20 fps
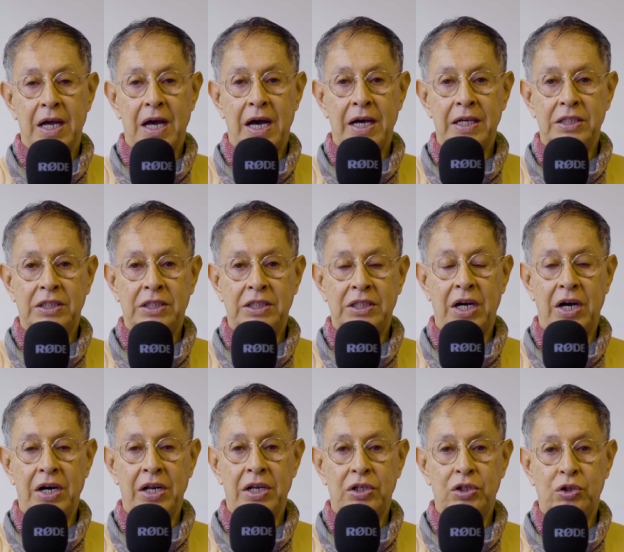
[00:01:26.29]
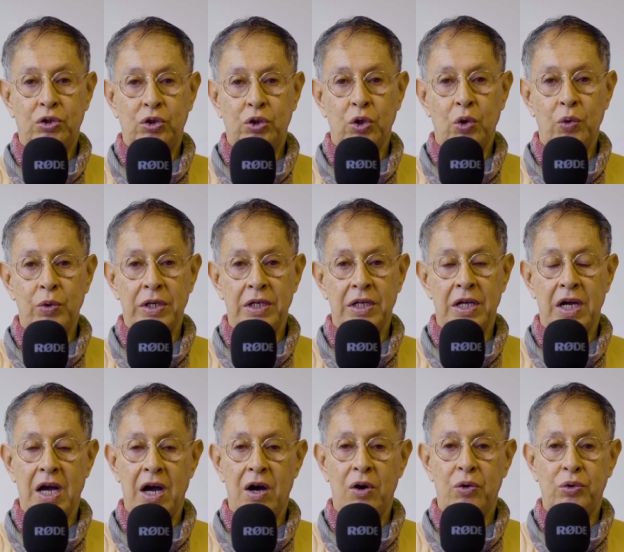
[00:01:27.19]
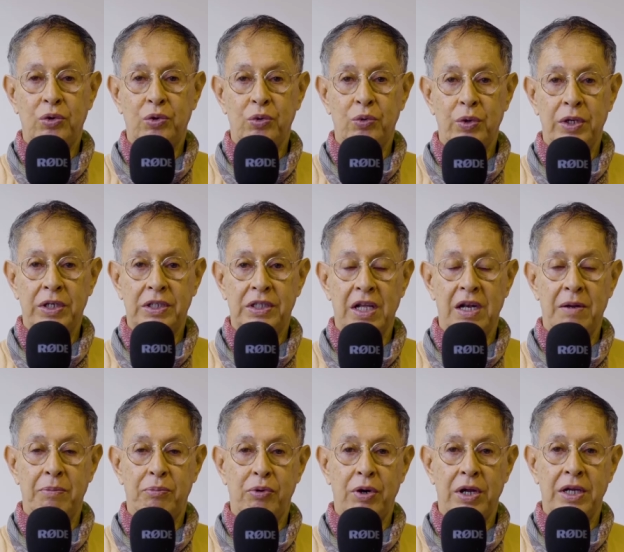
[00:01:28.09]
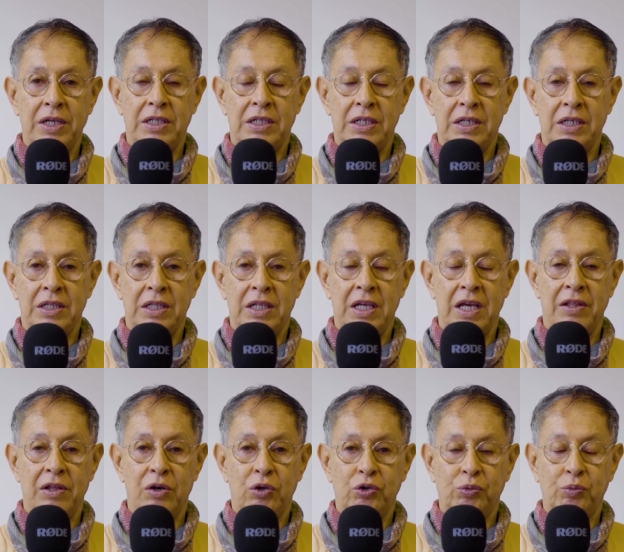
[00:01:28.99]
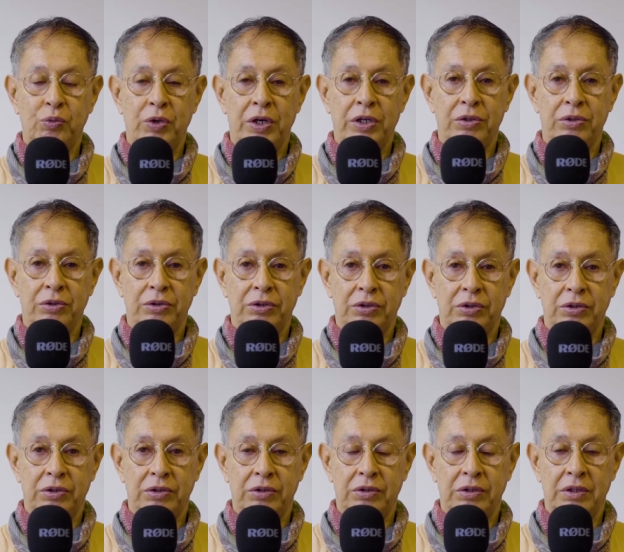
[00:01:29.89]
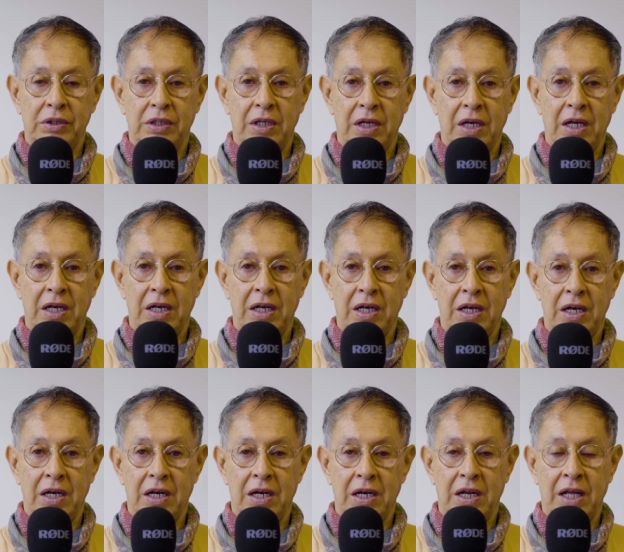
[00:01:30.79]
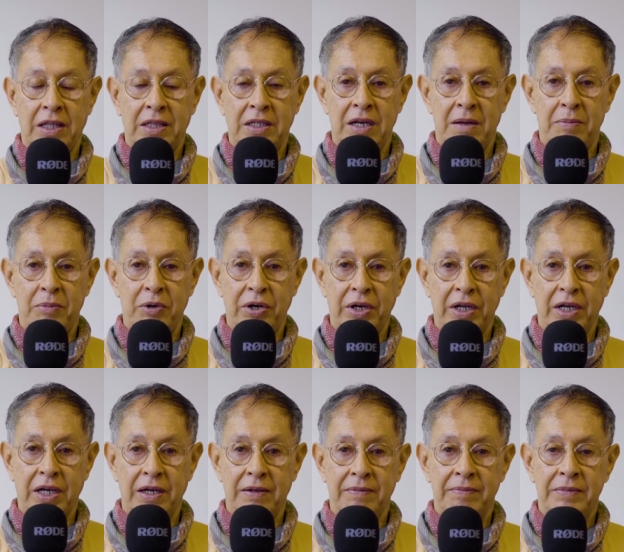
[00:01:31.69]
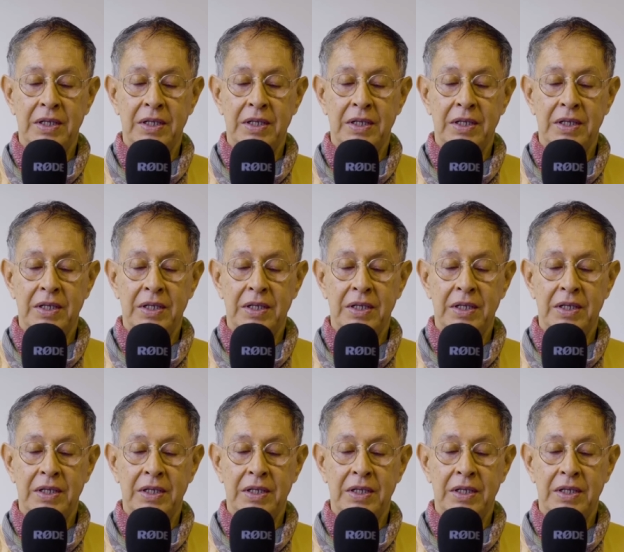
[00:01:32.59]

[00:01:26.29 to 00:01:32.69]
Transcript: I started showing how do we celebrate Dia de los Muertos in Latin America.